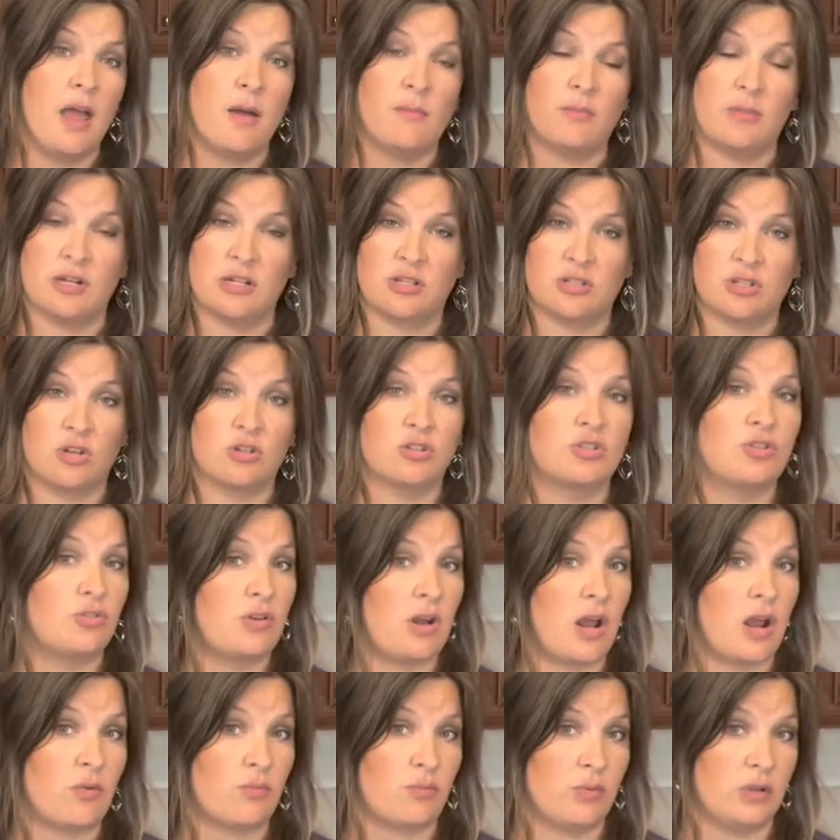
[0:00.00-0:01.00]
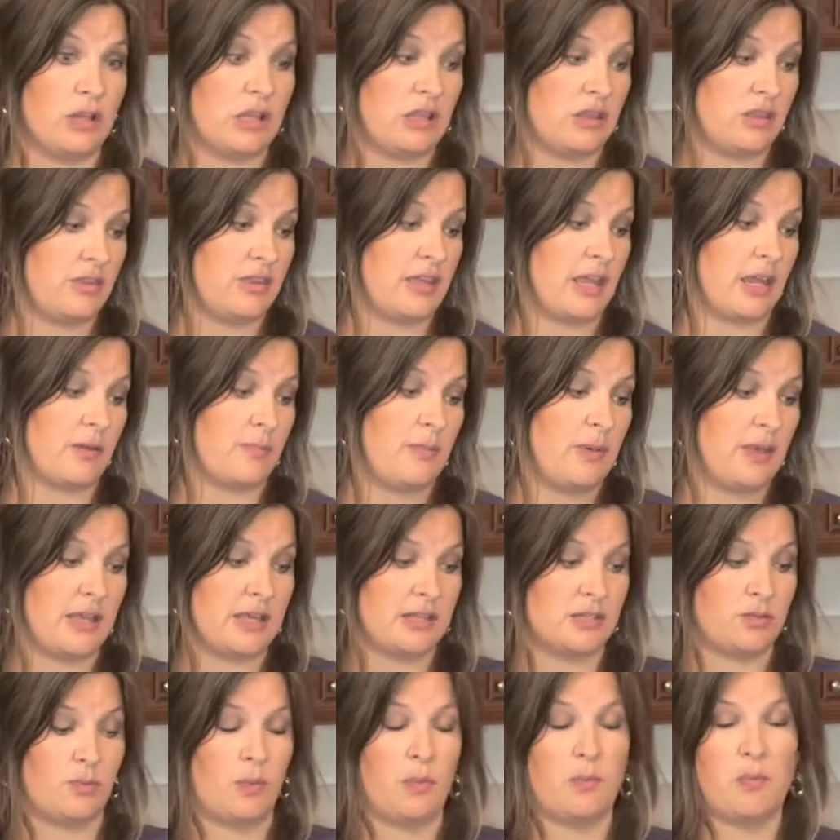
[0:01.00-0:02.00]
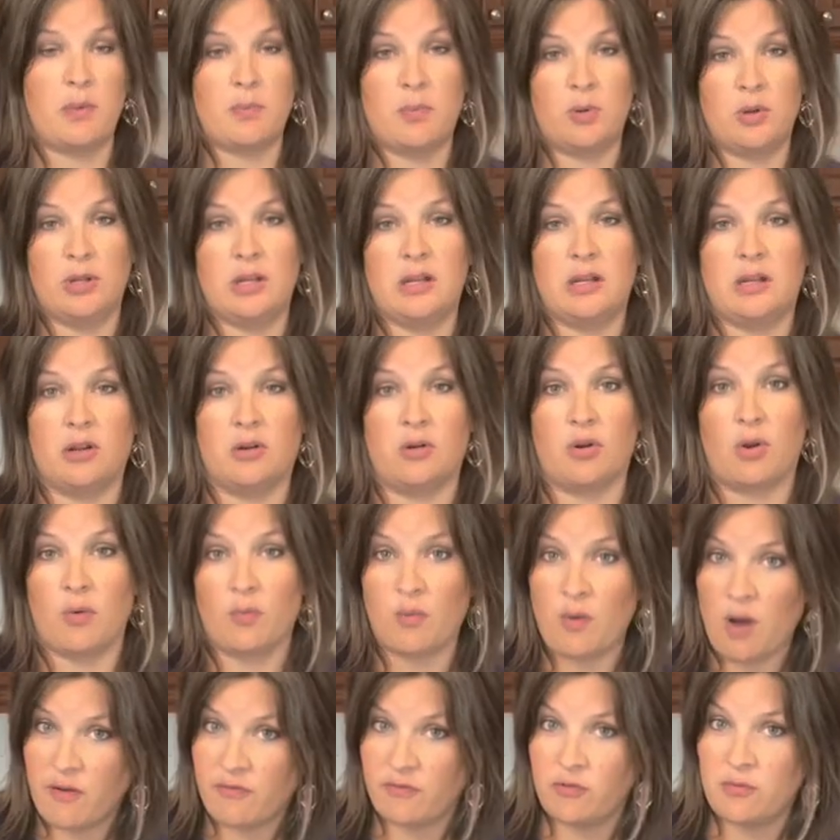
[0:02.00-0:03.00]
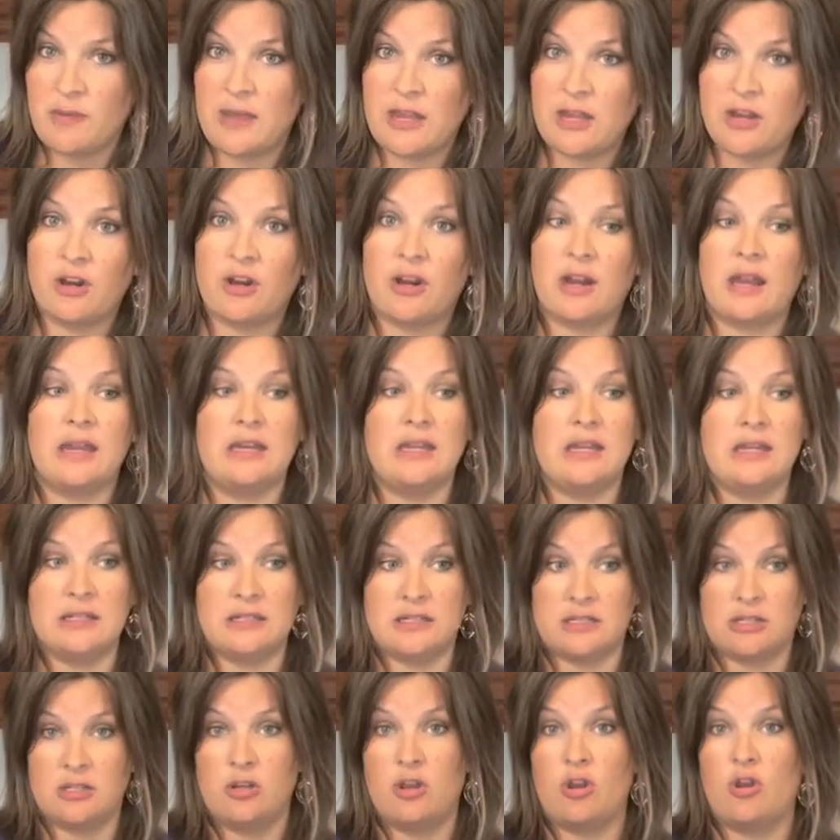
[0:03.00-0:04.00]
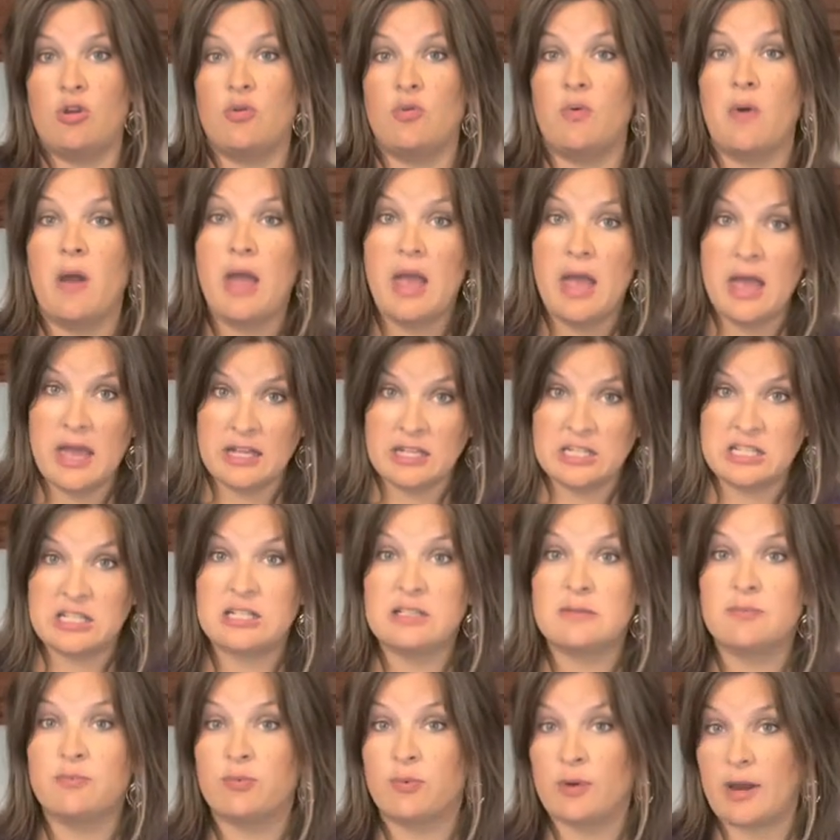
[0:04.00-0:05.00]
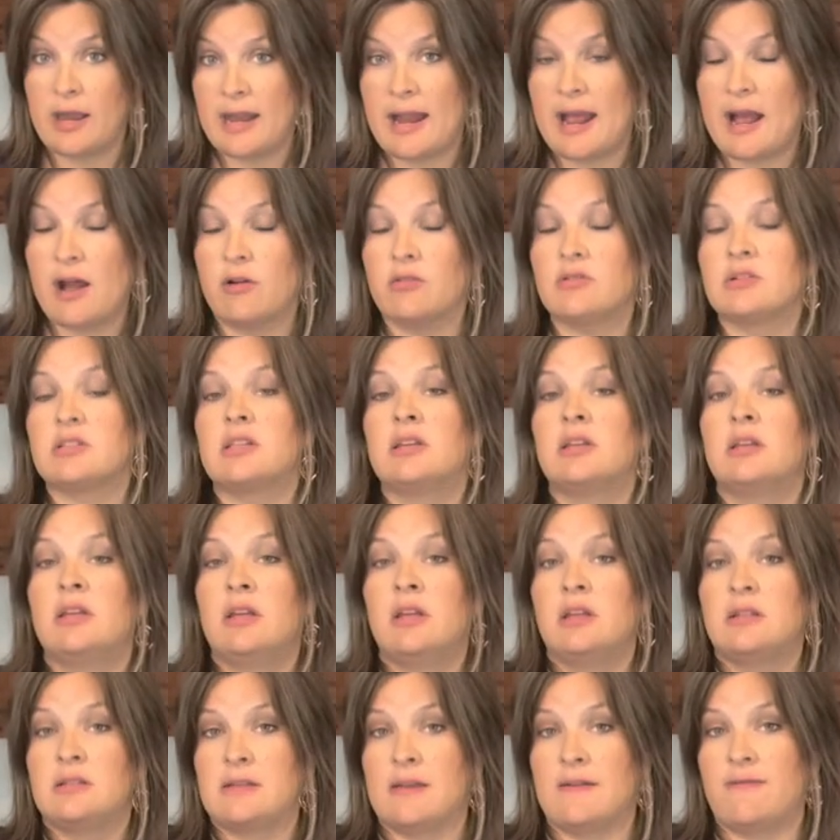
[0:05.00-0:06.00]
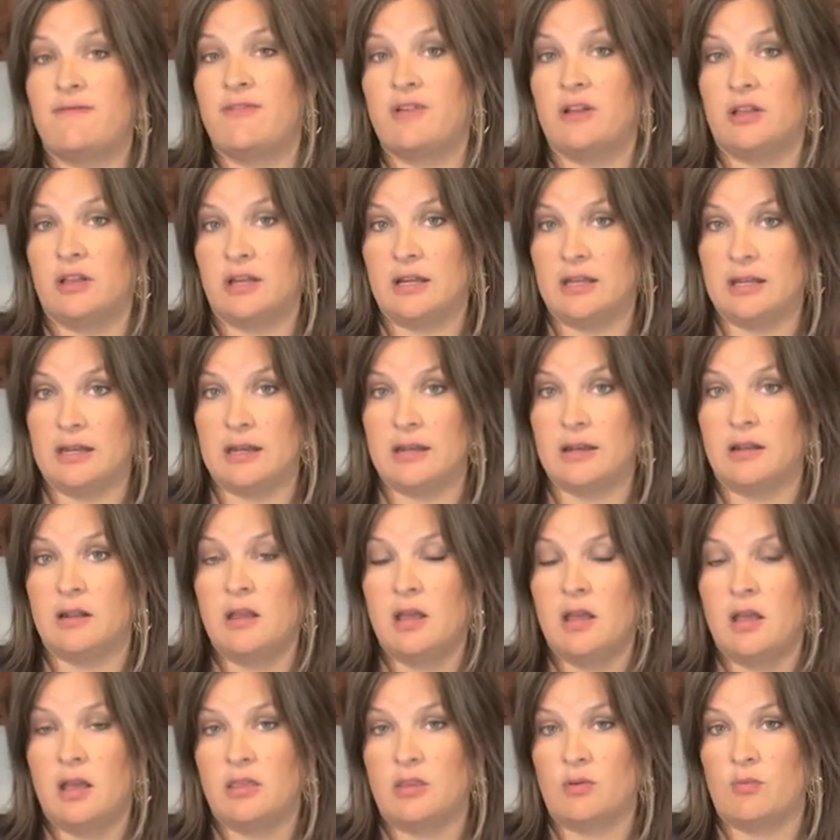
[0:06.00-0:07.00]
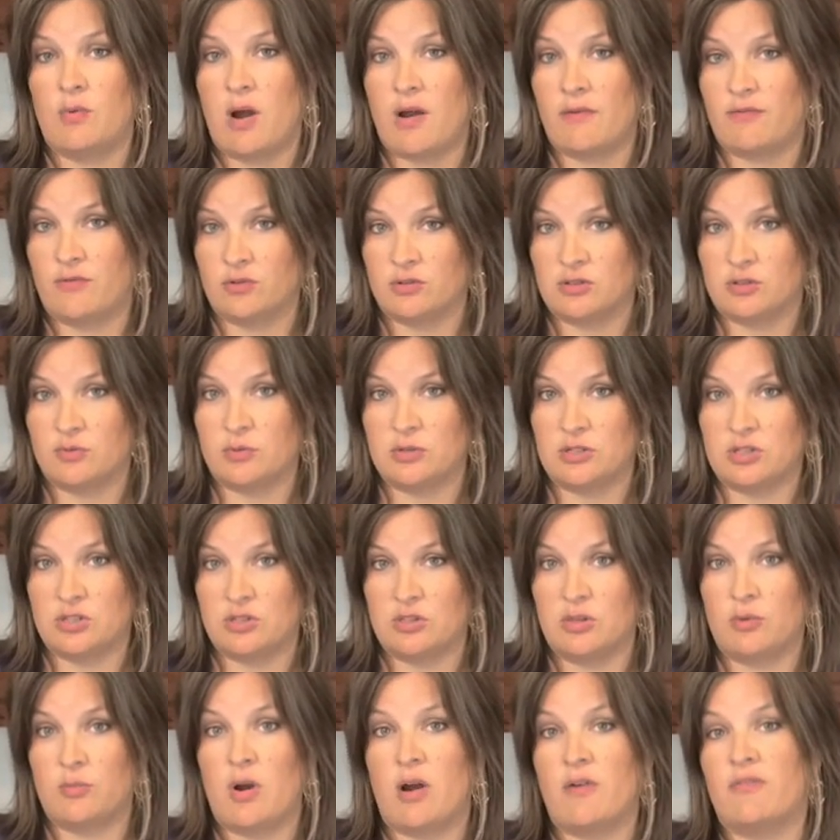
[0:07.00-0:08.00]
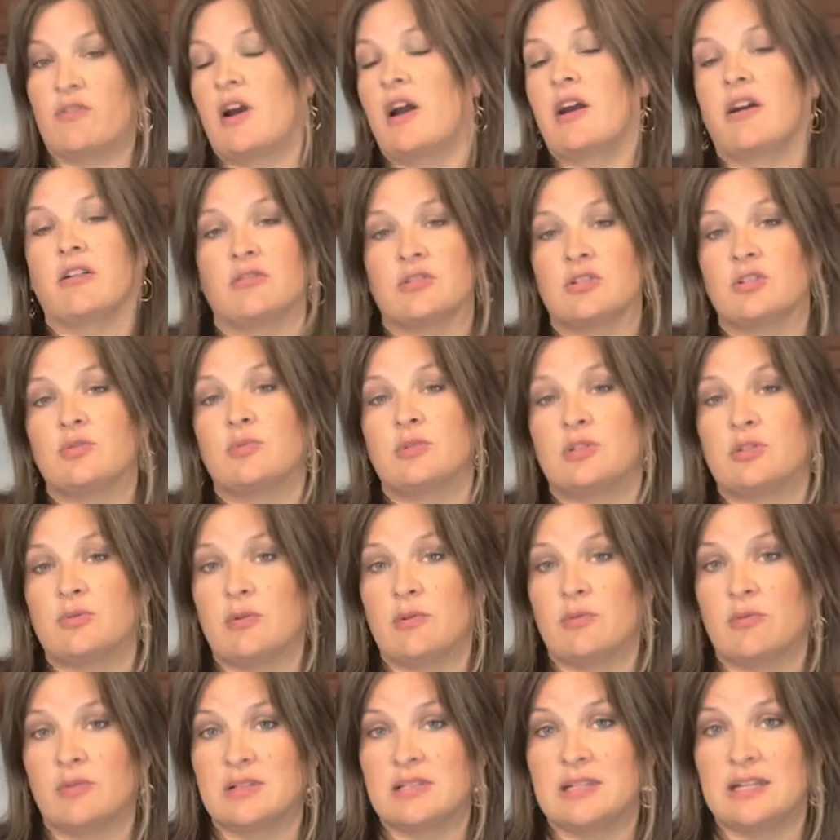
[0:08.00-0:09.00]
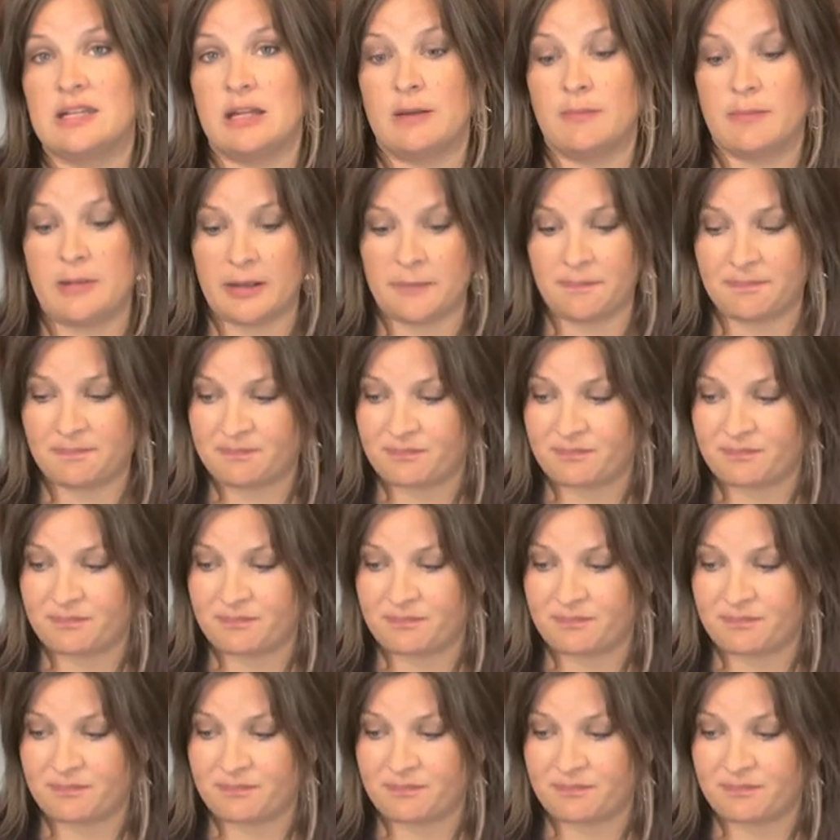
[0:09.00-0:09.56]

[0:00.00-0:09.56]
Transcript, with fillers: but it's also not really thick, because when we put it in our waffle maker, it needs to spread out to fill in the waffles, which the waffle irons, which we will see in a bit.